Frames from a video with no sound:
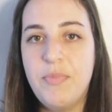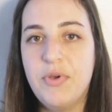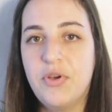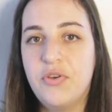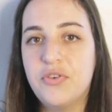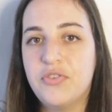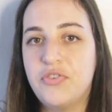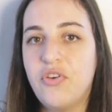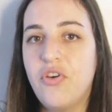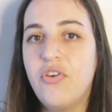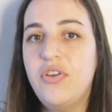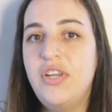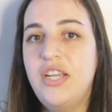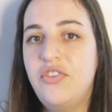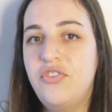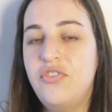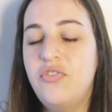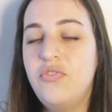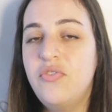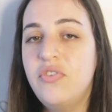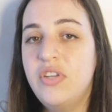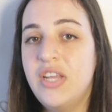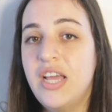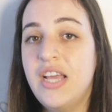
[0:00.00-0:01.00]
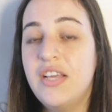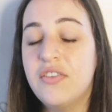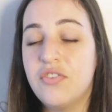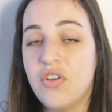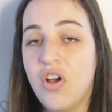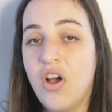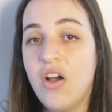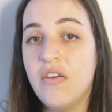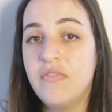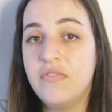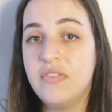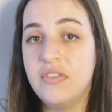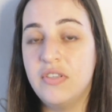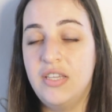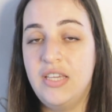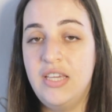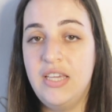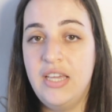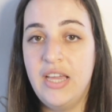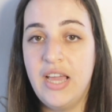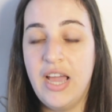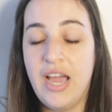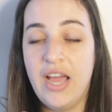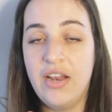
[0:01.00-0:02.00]
because only 2 days after
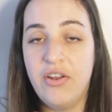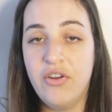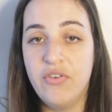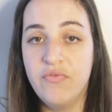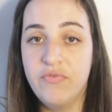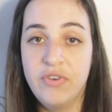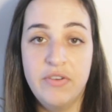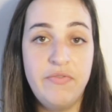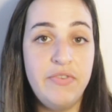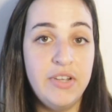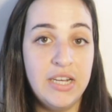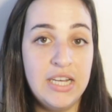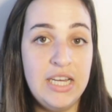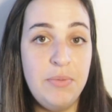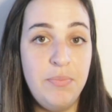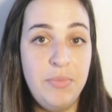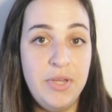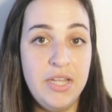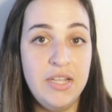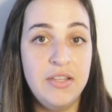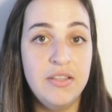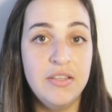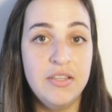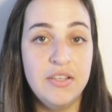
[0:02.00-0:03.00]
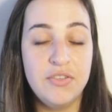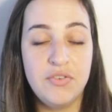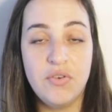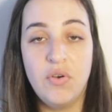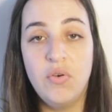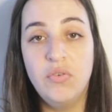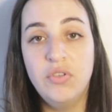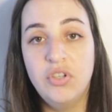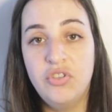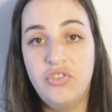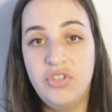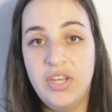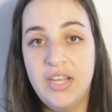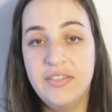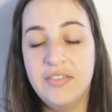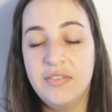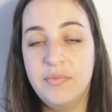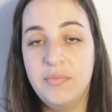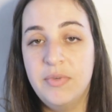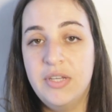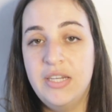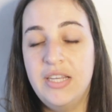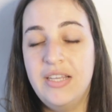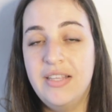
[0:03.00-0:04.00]
he had horrifically beaten this older
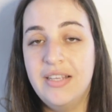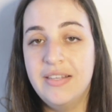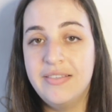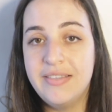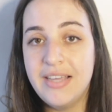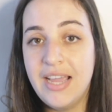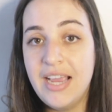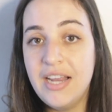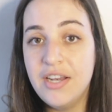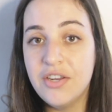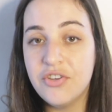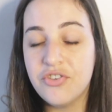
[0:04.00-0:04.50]
gentleman in a tailor